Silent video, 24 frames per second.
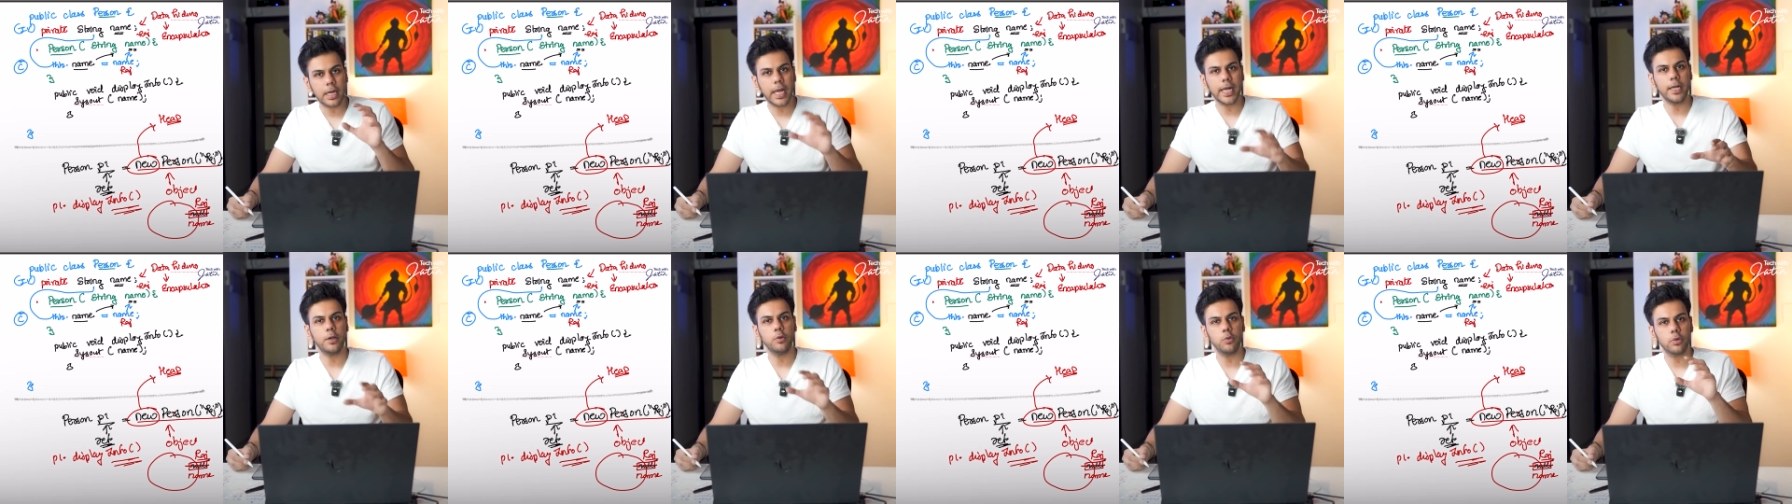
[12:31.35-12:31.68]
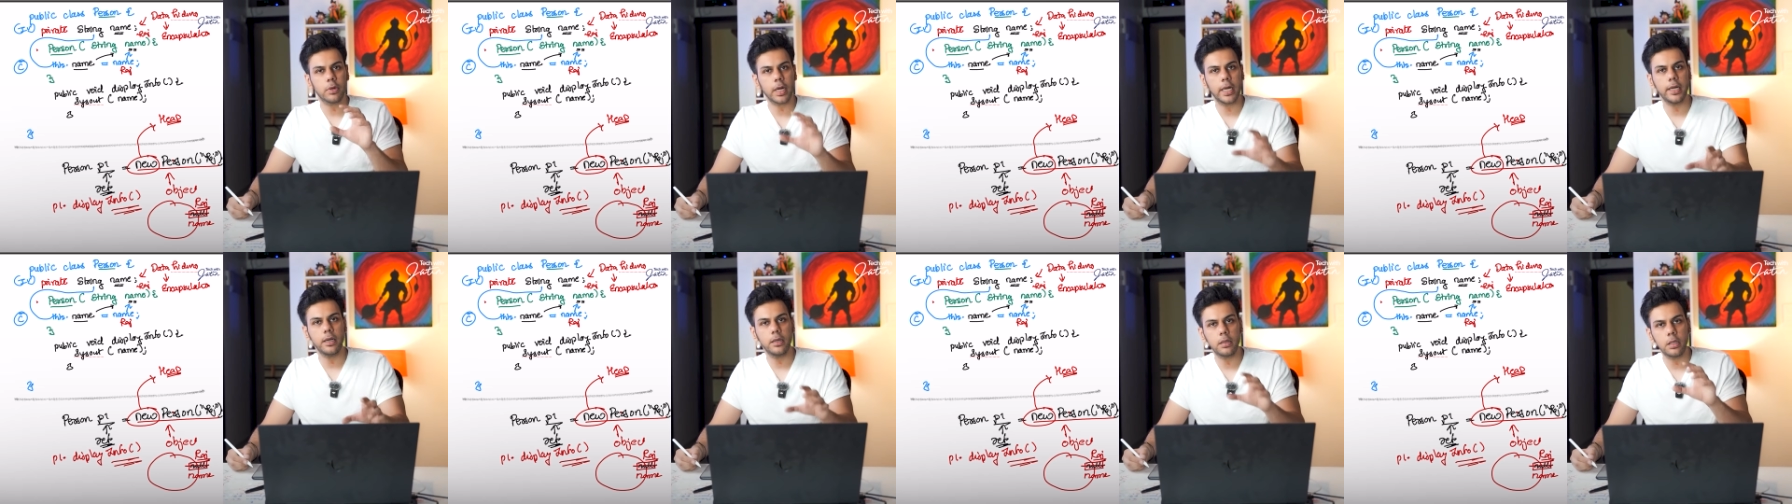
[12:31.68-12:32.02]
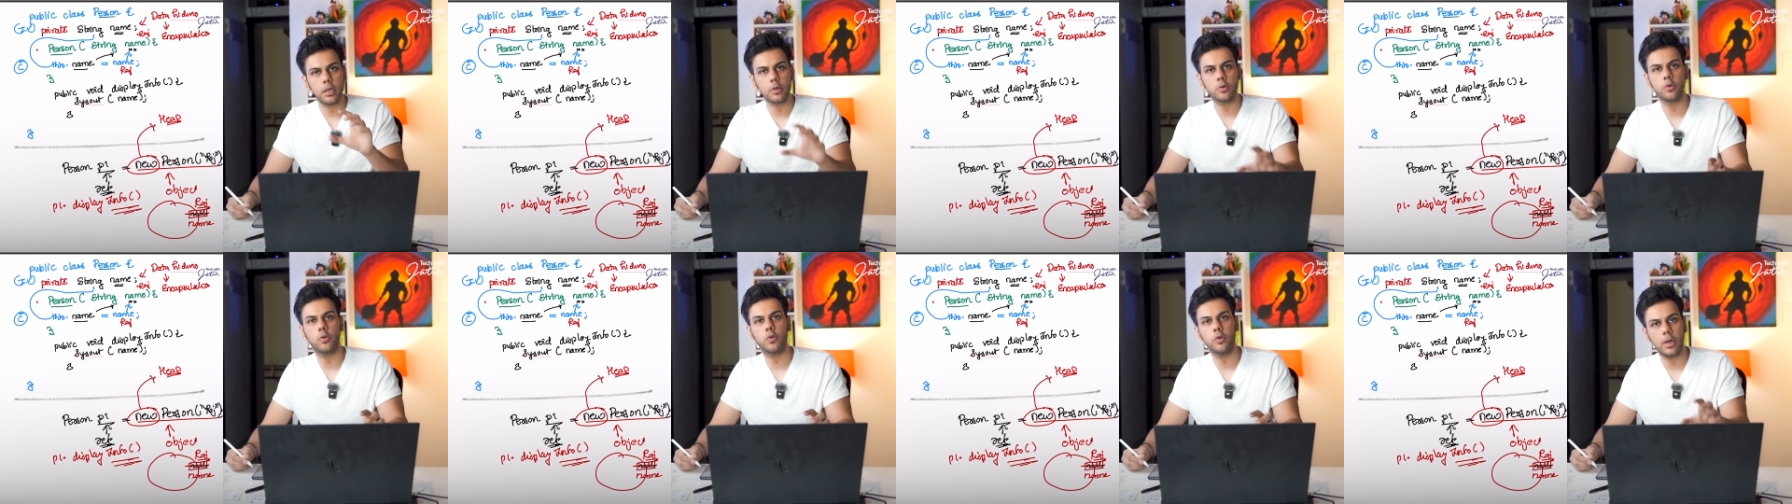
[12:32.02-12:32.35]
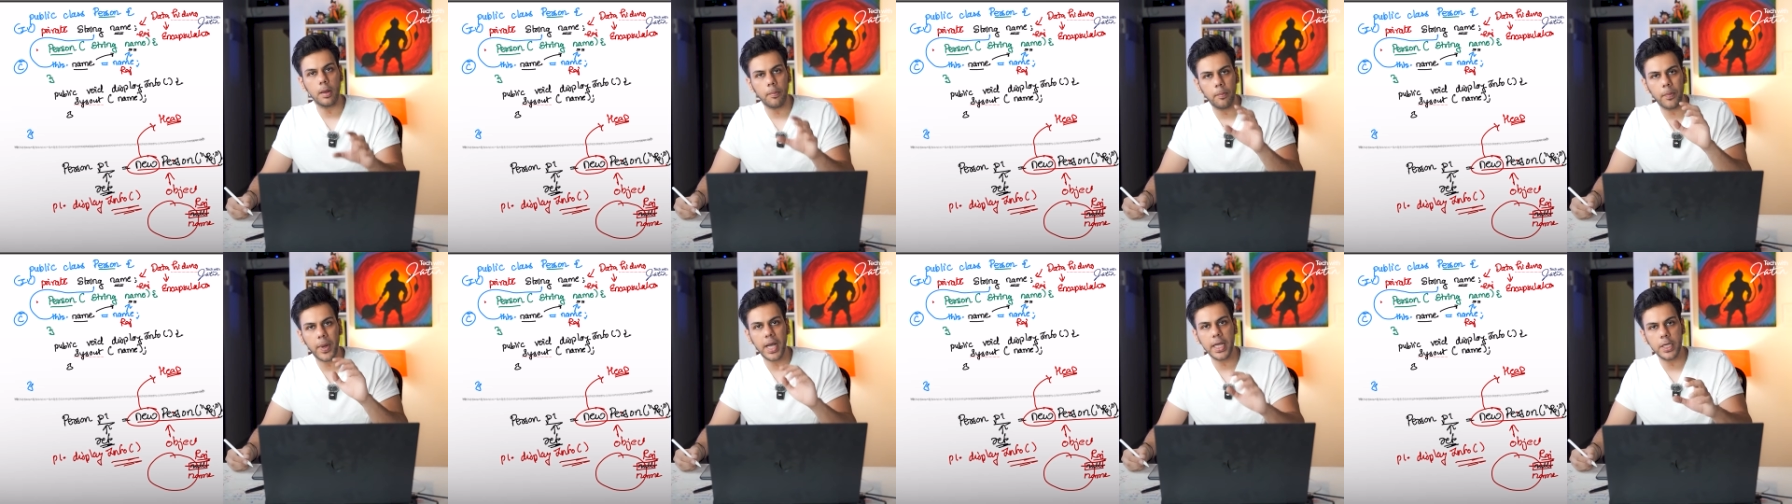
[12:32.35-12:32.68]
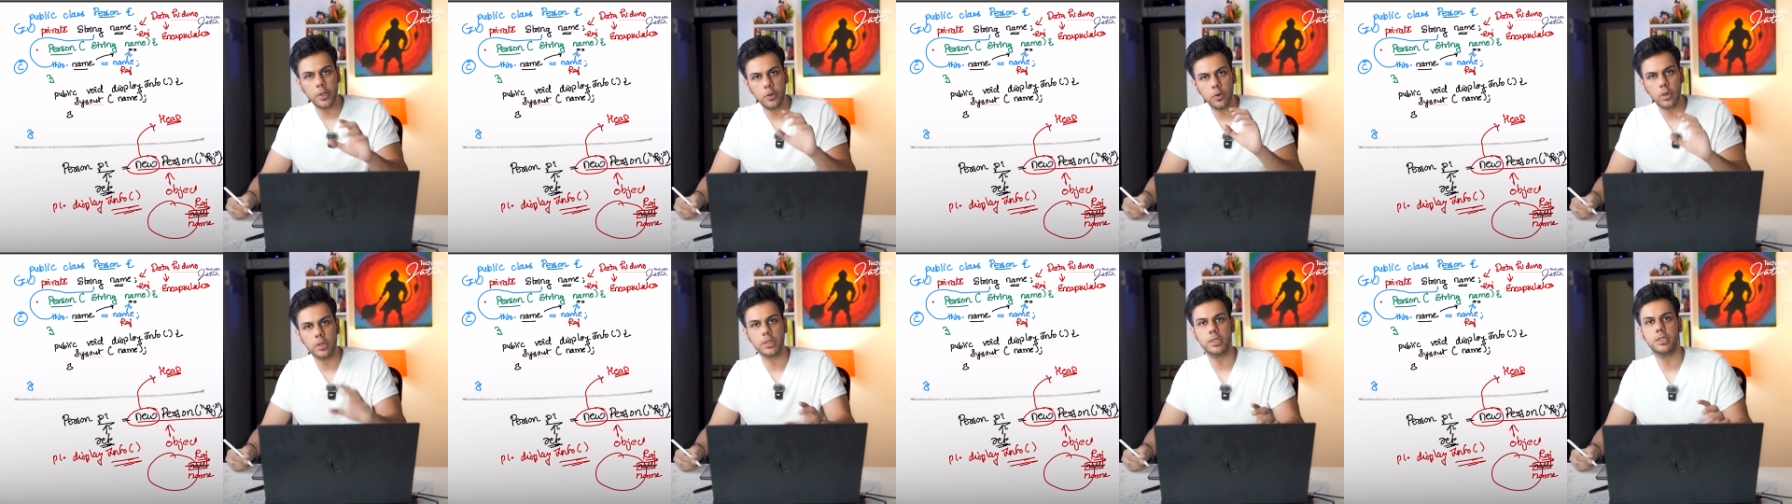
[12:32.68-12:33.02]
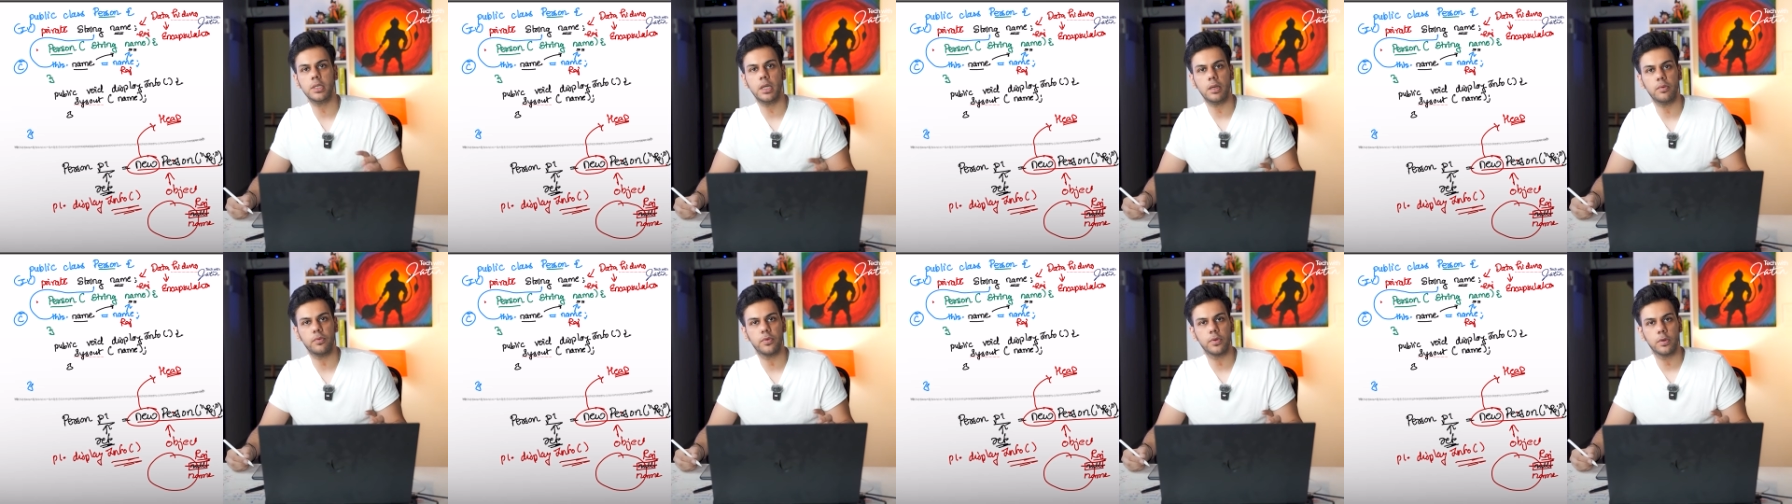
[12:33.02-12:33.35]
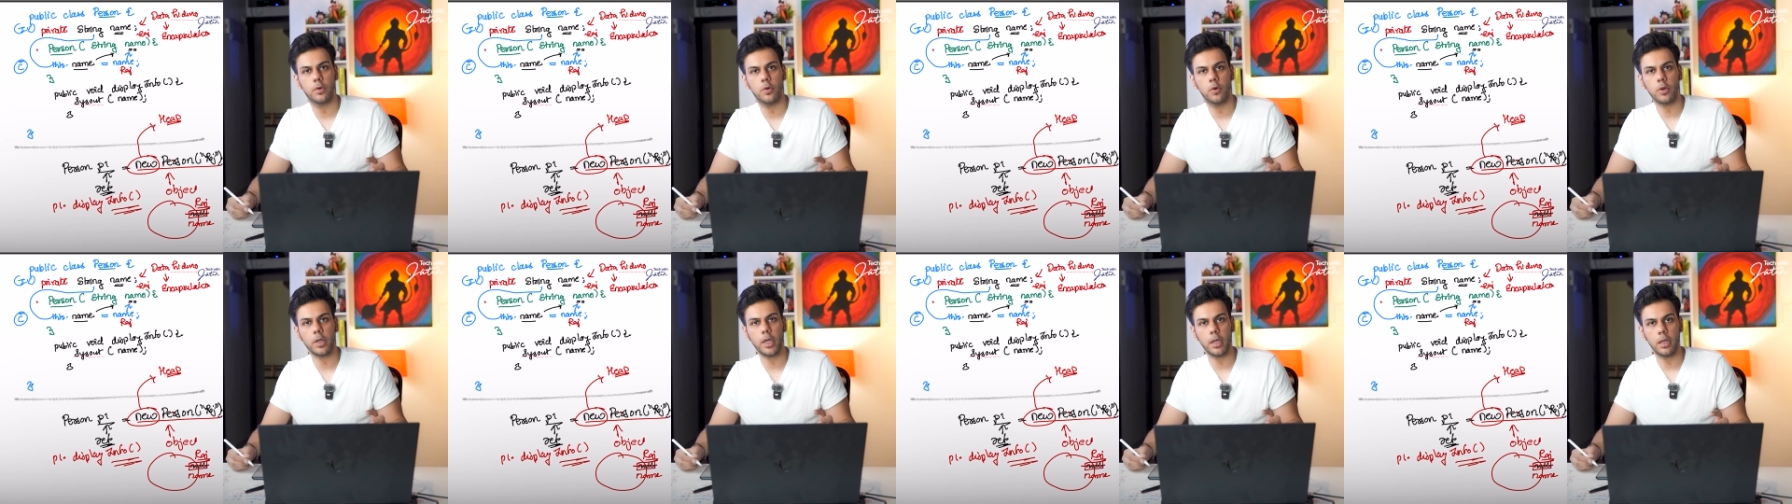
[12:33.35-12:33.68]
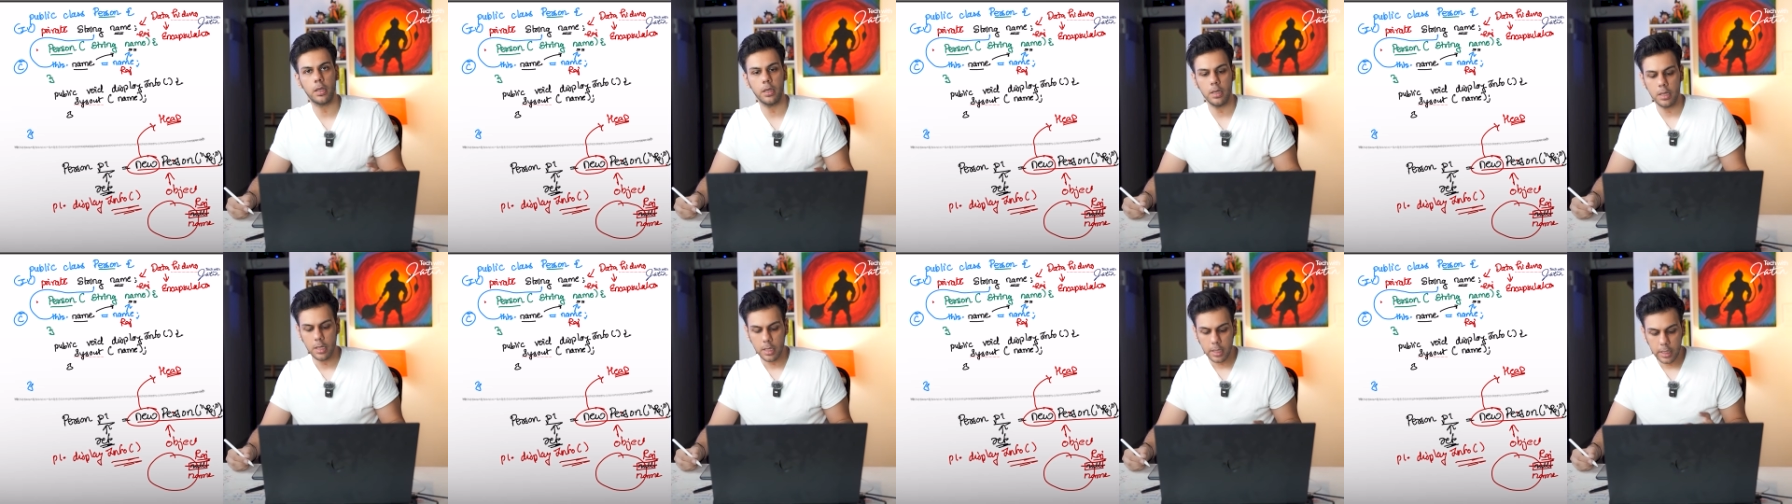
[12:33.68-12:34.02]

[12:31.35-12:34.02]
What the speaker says: Try to write the code by yourself. Okay.